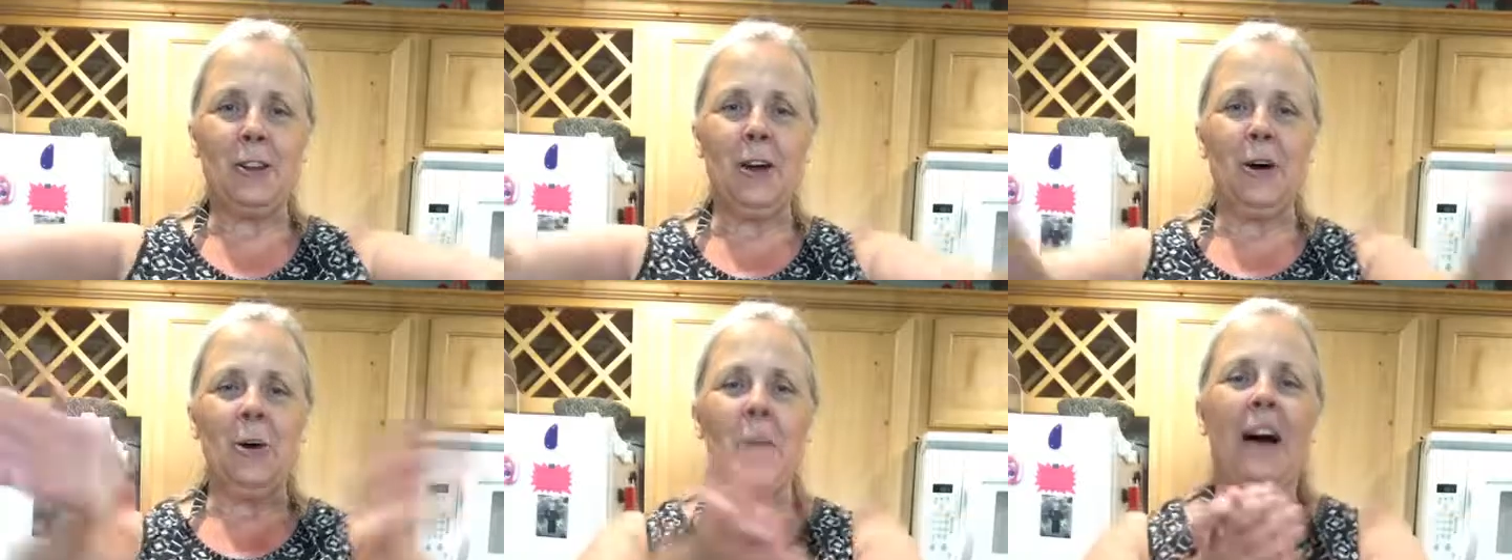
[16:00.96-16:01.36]

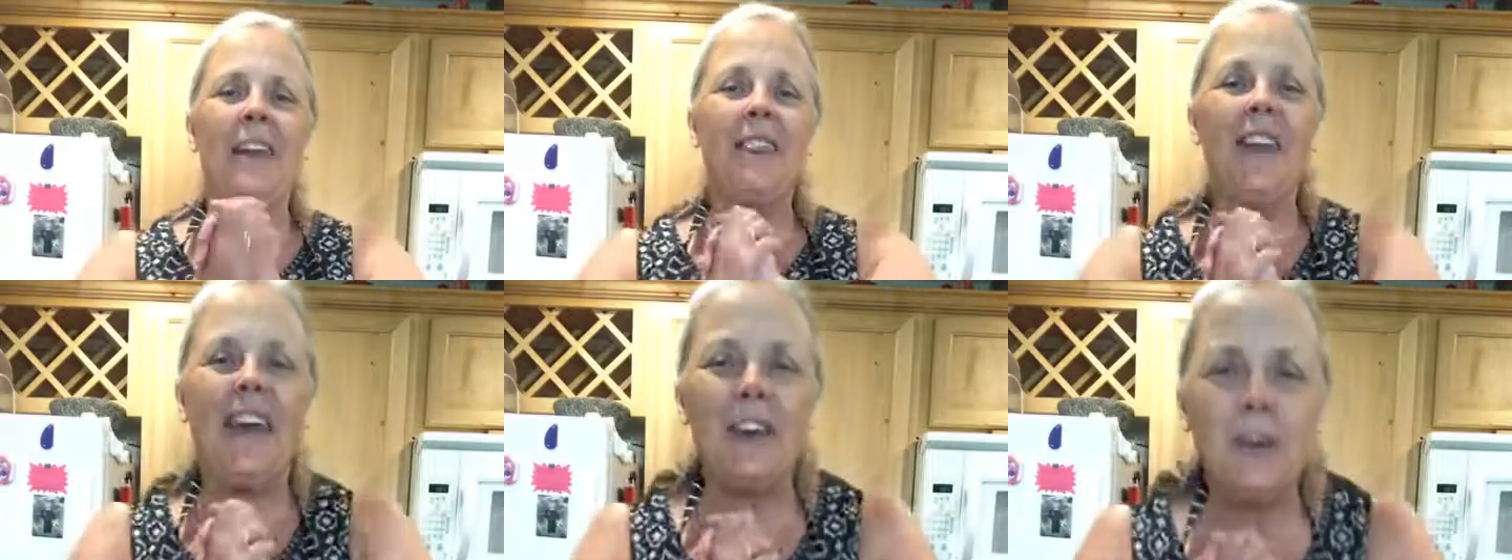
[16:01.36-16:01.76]
so
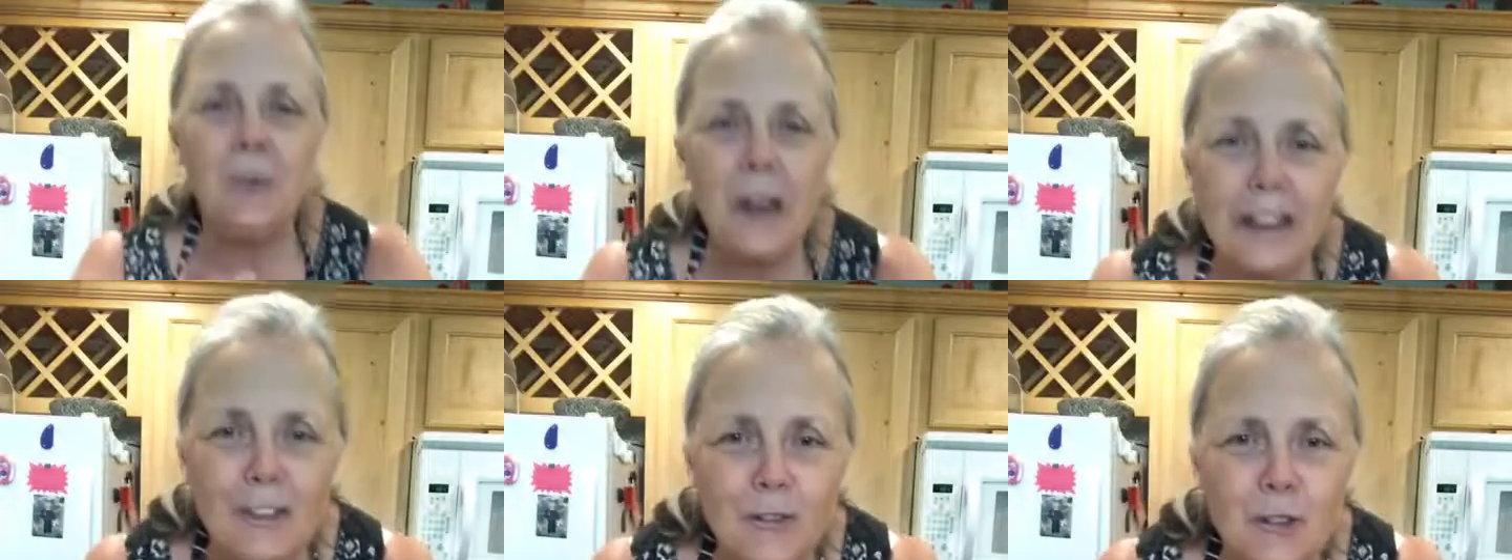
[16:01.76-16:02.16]
thank you
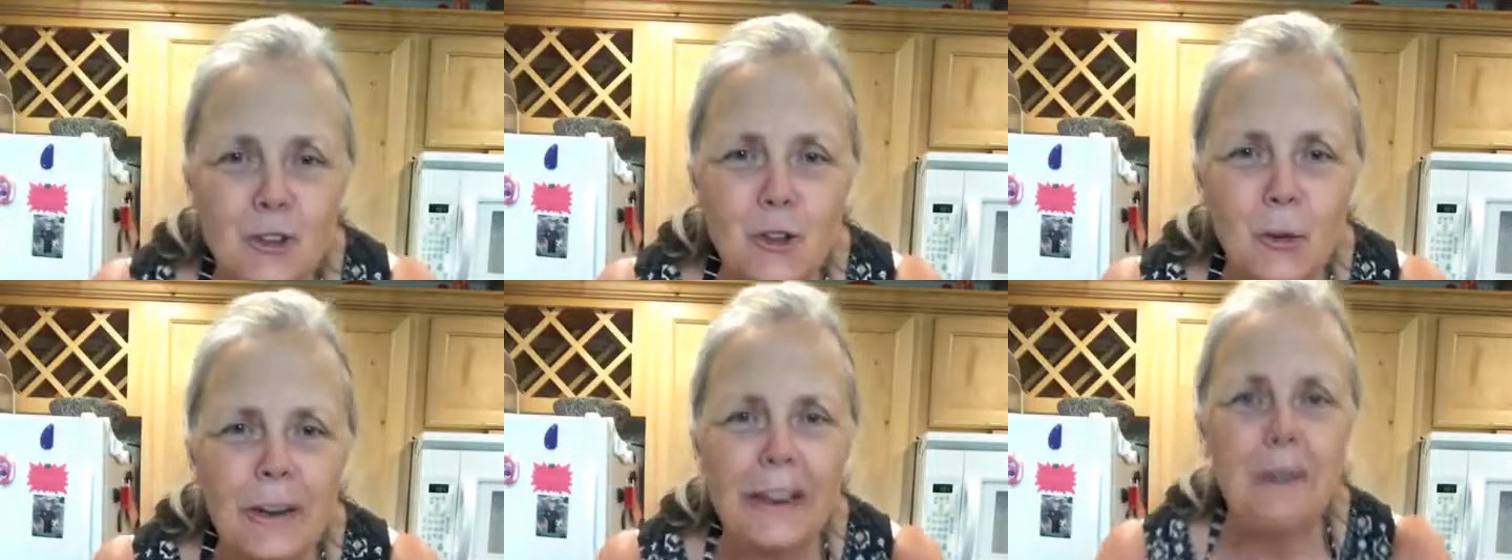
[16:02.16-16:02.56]
guys for
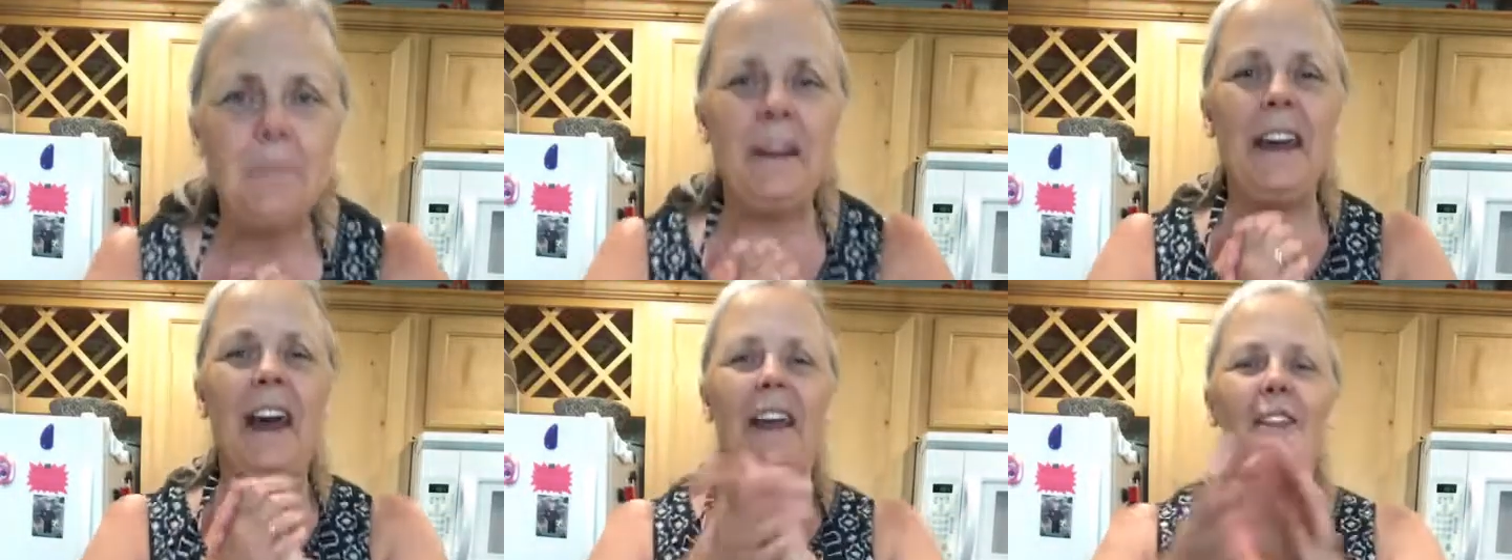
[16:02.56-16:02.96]
joining
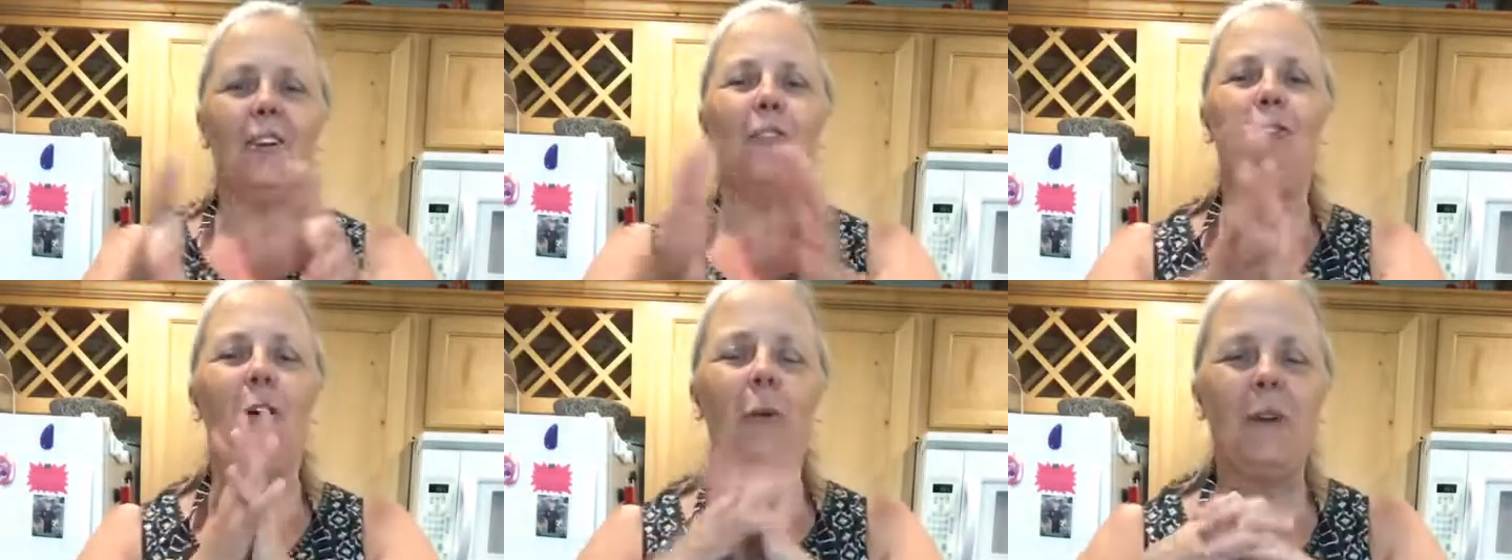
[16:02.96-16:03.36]
me. I
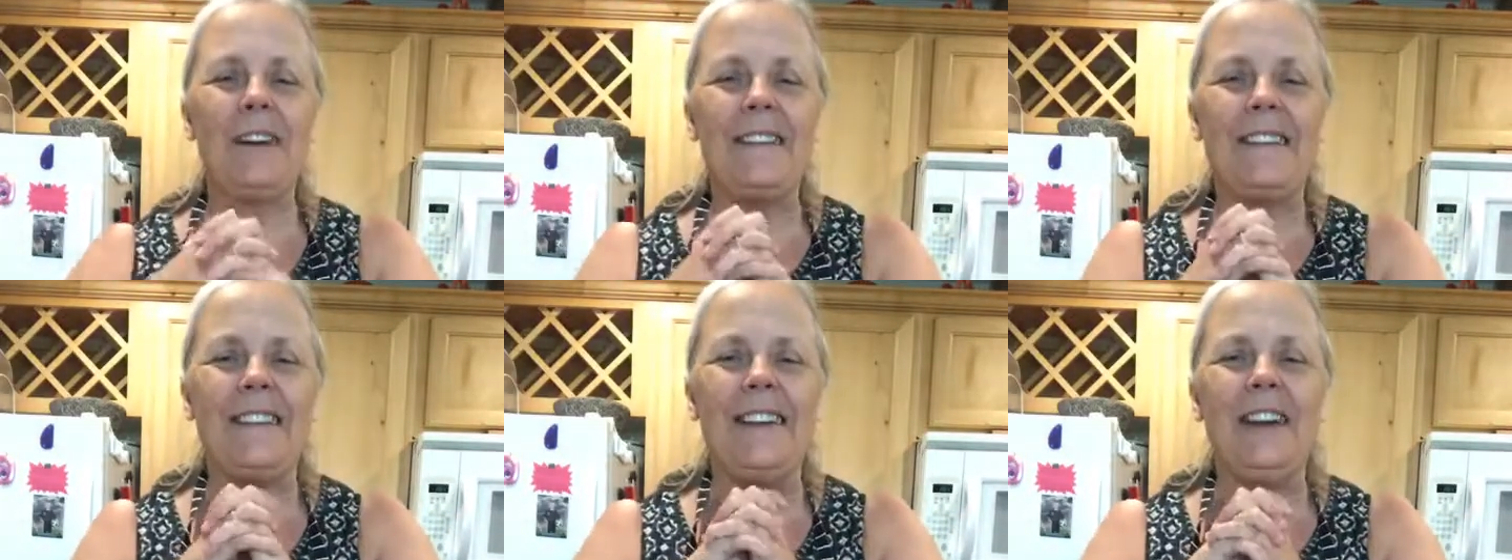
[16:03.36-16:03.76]
look
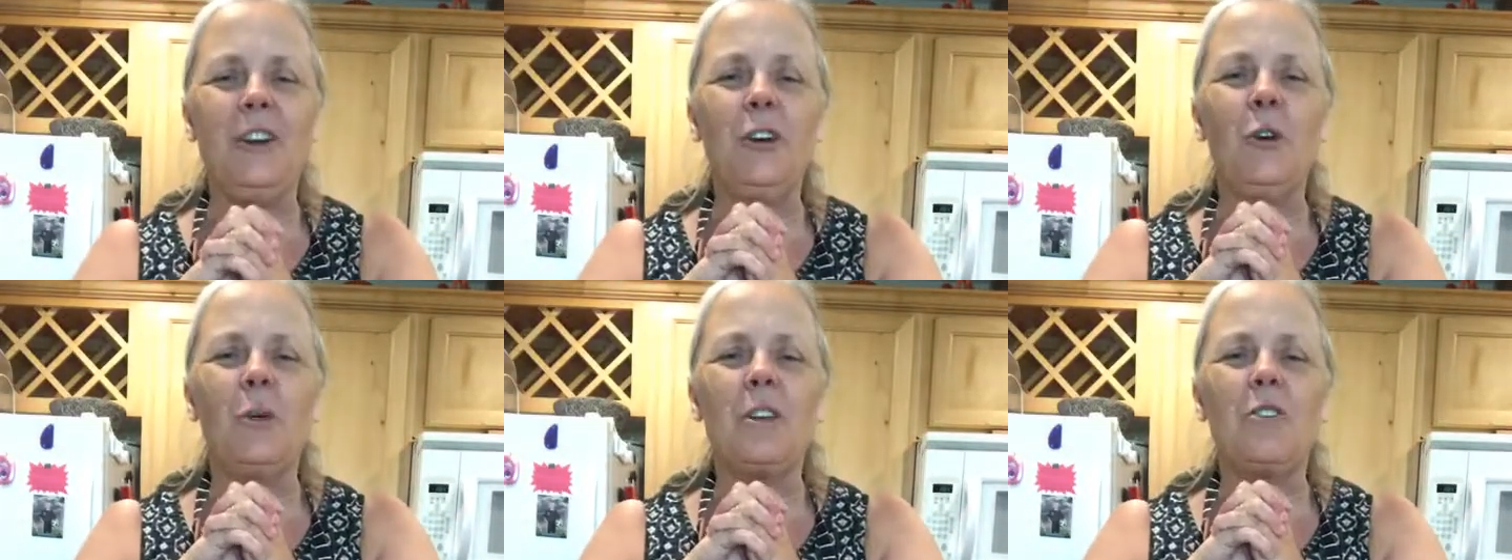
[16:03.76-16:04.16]
forward to
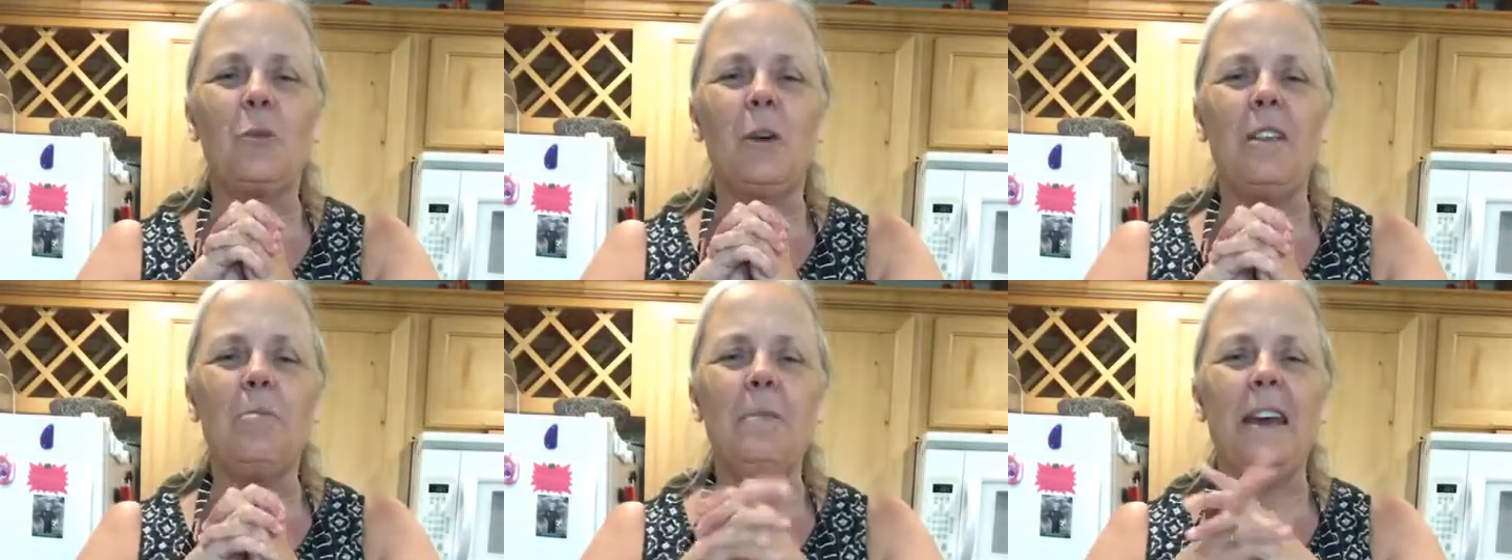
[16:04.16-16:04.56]
seeing who was
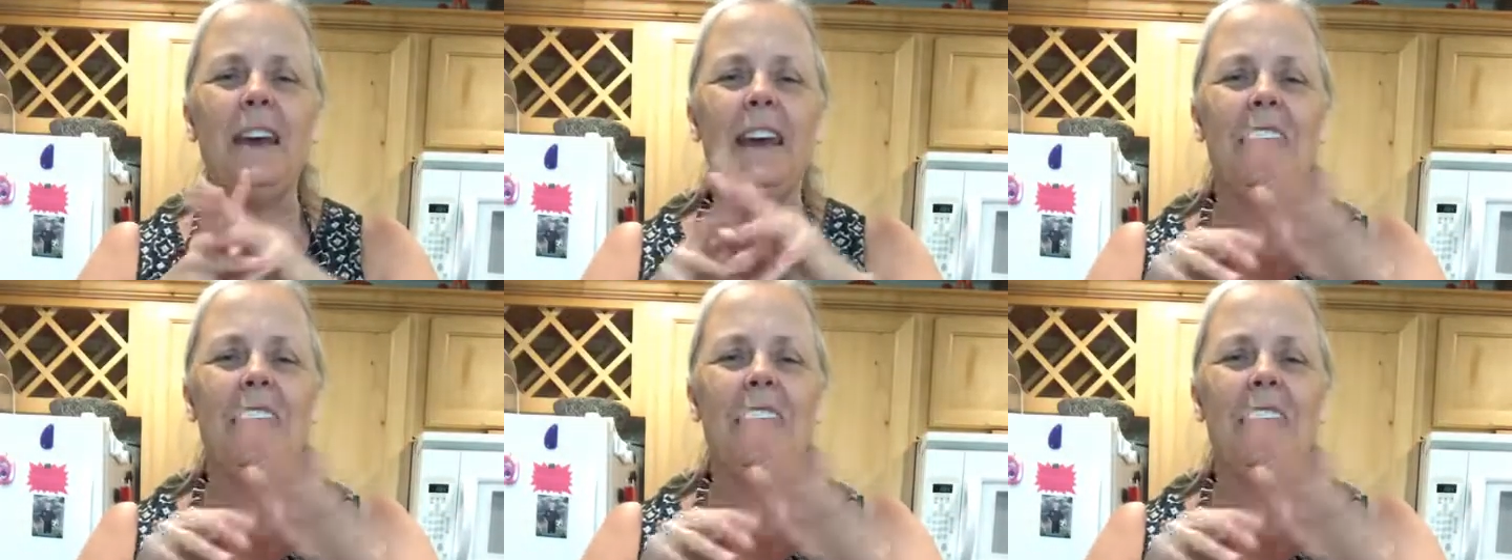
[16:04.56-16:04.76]
with me.